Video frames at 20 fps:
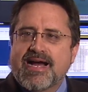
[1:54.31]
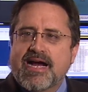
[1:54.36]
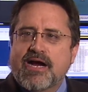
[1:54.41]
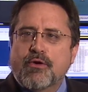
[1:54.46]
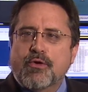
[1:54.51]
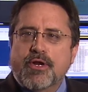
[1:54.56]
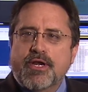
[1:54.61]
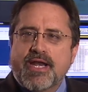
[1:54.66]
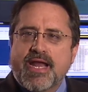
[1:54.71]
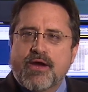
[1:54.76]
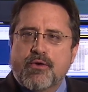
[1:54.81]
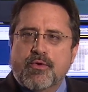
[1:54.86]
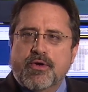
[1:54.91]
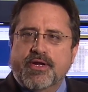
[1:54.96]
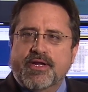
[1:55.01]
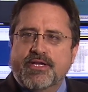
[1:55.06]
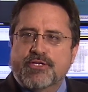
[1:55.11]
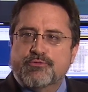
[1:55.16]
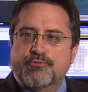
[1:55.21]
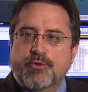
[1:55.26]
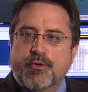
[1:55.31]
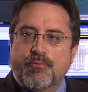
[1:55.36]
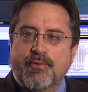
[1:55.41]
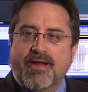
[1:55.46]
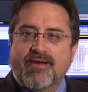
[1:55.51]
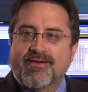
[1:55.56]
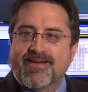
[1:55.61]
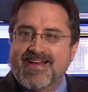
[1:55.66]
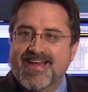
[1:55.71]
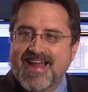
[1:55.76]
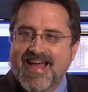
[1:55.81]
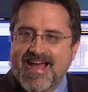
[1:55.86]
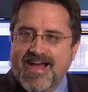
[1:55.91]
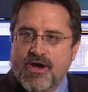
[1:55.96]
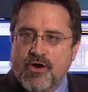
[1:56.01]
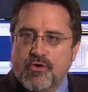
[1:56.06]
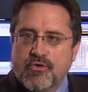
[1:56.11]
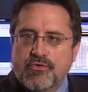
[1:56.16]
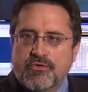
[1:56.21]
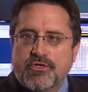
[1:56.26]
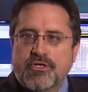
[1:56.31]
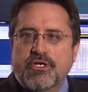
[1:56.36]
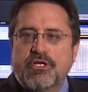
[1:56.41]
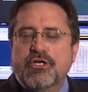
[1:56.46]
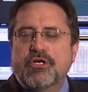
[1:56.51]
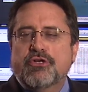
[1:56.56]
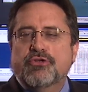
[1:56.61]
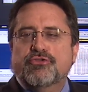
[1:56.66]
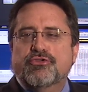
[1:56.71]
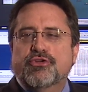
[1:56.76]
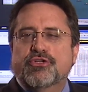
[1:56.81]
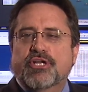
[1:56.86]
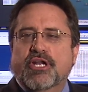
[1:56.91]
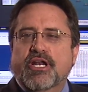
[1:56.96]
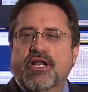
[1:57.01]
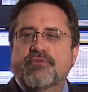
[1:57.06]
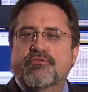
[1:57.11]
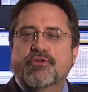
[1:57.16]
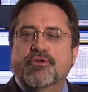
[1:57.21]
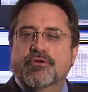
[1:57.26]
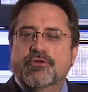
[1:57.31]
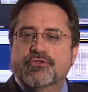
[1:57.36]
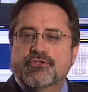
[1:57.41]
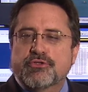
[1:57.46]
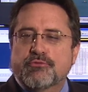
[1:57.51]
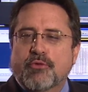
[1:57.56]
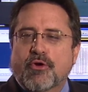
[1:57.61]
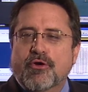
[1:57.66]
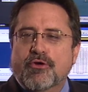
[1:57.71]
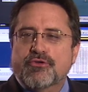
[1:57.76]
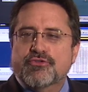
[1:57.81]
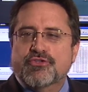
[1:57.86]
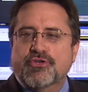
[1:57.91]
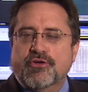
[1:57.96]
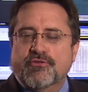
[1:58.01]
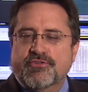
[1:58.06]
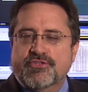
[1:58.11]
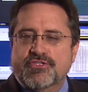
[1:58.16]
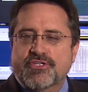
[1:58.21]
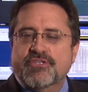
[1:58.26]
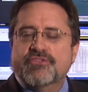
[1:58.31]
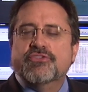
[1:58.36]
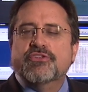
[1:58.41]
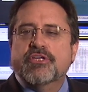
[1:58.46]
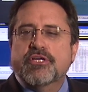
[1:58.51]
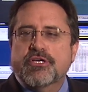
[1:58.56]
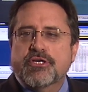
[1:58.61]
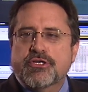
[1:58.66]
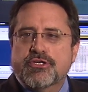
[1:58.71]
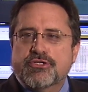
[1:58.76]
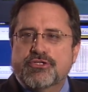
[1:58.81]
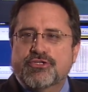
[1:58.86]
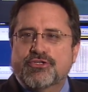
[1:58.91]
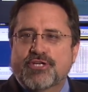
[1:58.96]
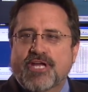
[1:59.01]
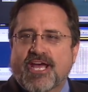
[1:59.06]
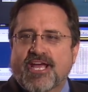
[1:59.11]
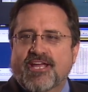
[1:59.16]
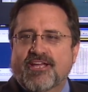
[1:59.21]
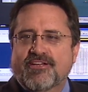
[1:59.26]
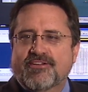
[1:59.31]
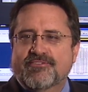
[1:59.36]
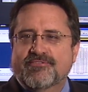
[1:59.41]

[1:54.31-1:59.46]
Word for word: Our network is prepared now to deliver tomorrow's services today.